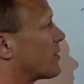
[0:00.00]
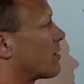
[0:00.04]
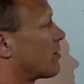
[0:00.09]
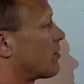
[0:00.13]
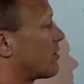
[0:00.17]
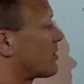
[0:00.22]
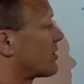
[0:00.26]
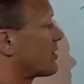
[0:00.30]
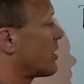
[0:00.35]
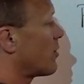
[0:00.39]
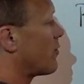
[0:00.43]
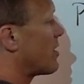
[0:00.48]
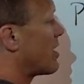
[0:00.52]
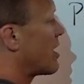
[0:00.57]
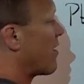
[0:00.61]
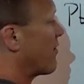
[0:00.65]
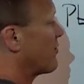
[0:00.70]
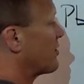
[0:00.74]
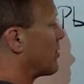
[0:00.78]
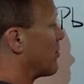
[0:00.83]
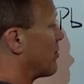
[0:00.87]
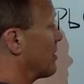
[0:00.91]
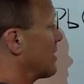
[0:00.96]
let's say we
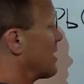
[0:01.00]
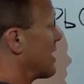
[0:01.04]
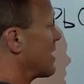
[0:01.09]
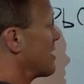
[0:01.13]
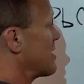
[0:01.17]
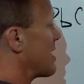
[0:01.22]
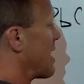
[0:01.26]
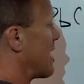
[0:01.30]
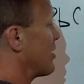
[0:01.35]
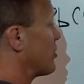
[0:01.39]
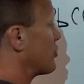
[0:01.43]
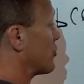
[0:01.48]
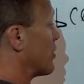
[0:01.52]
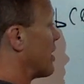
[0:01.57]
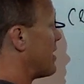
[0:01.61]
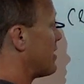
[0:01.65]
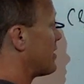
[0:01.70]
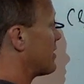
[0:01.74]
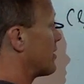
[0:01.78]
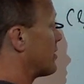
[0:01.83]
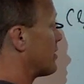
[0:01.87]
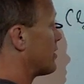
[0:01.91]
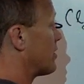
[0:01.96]
have some lead
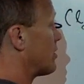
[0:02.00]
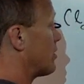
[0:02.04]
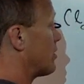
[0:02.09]
nitrate,